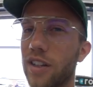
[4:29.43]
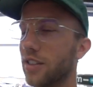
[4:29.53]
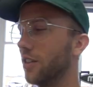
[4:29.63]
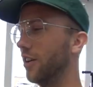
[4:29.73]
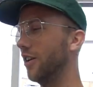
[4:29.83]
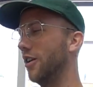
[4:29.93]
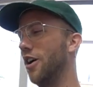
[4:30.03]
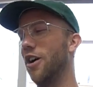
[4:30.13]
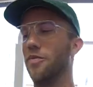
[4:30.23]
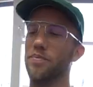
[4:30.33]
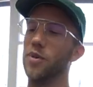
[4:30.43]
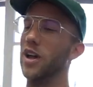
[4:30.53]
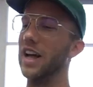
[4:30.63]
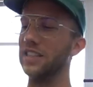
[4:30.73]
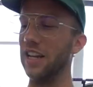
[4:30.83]
So
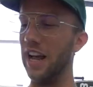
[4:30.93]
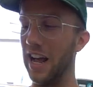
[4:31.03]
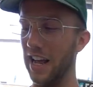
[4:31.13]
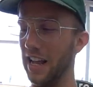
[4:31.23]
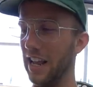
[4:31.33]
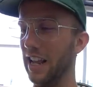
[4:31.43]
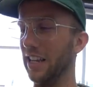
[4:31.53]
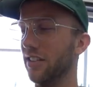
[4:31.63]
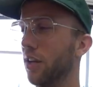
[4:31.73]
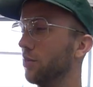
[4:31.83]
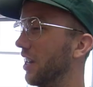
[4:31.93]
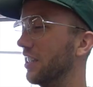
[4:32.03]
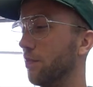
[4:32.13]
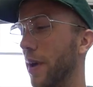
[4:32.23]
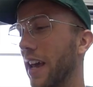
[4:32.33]
but as in terms of like
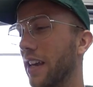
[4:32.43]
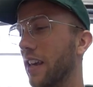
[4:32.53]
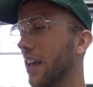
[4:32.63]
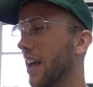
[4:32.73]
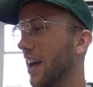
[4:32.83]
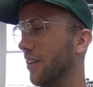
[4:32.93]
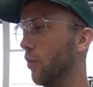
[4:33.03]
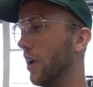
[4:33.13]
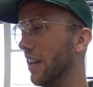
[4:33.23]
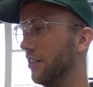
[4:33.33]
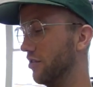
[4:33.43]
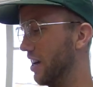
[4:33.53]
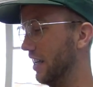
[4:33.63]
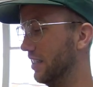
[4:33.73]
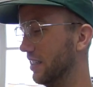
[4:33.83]
spec and the way that
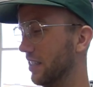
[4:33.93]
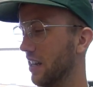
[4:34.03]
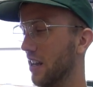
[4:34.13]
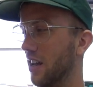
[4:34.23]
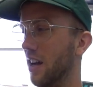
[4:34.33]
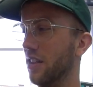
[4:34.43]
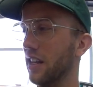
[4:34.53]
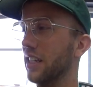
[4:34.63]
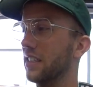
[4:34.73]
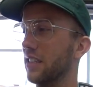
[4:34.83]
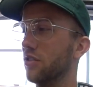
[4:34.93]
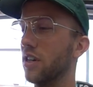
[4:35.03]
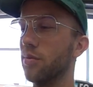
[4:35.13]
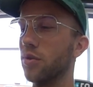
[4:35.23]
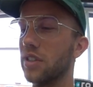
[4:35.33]
rides, I think that's an
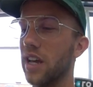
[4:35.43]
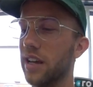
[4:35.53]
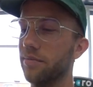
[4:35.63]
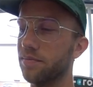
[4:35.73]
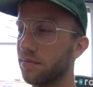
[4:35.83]
incredible skate.